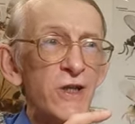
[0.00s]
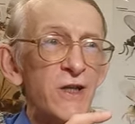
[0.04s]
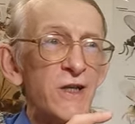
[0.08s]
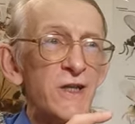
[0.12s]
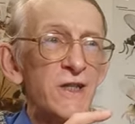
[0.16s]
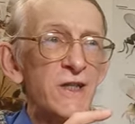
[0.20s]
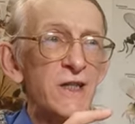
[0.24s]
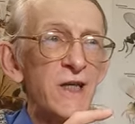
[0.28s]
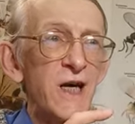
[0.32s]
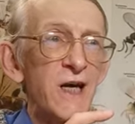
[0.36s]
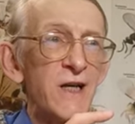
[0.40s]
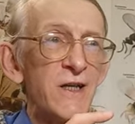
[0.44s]

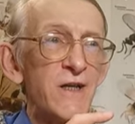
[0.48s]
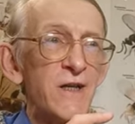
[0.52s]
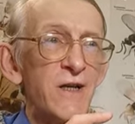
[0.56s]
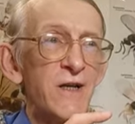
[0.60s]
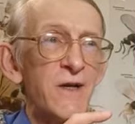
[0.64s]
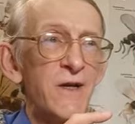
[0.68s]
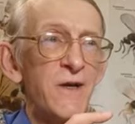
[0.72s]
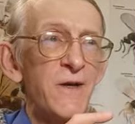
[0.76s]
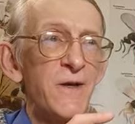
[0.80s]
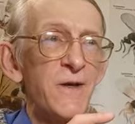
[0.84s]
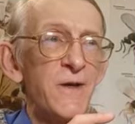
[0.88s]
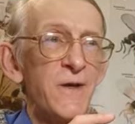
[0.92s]
inside
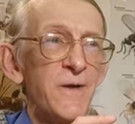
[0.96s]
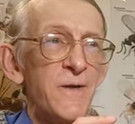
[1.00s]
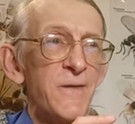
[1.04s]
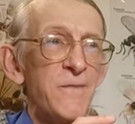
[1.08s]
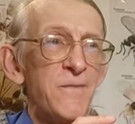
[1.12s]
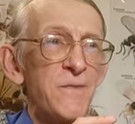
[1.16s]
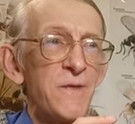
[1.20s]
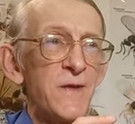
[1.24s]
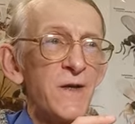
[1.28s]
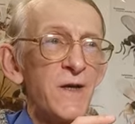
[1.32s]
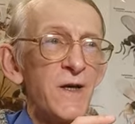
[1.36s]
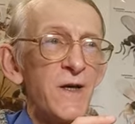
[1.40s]

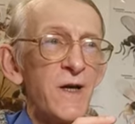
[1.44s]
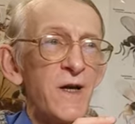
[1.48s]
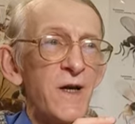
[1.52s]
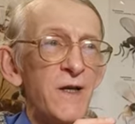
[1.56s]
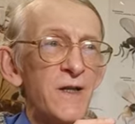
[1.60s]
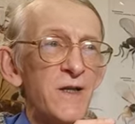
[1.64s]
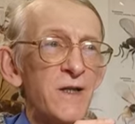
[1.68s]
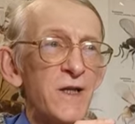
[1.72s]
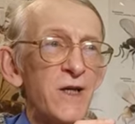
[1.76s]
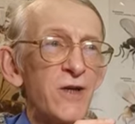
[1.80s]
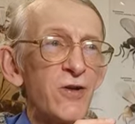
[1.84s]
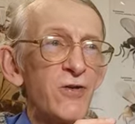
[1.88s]

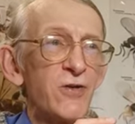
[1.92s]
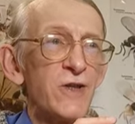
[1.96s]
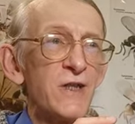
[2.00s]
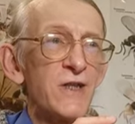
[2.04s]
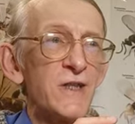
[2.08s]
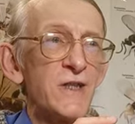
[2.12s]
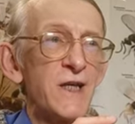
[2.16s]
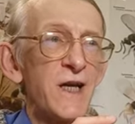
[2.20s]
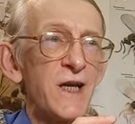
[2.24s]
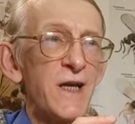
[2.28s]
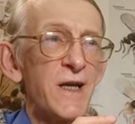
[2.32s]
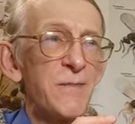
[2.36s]
and cannot
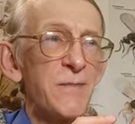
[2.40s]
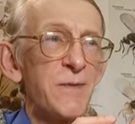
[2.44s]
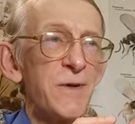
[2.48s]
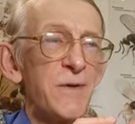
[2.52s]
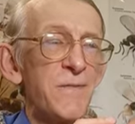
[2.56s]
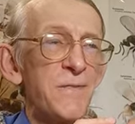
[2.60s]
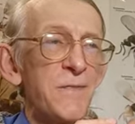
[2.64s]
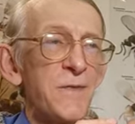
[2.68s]
escape.